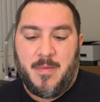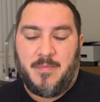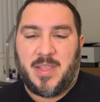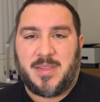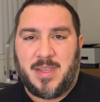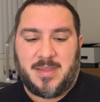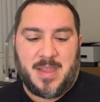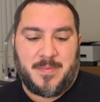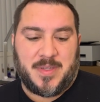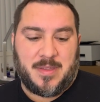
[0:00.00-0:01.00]
Misty
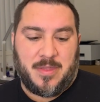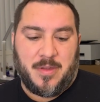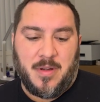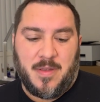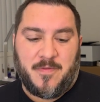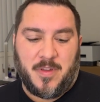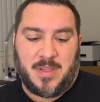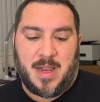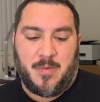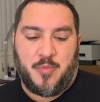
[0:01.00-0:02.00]
Step's 30-foot
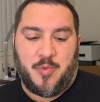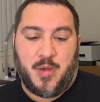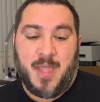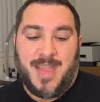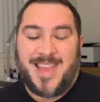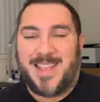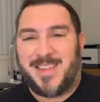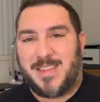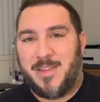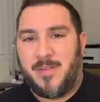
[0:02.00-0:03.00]
teleport can
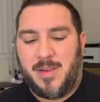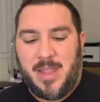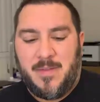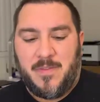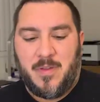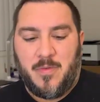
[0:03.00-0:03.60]
still leave you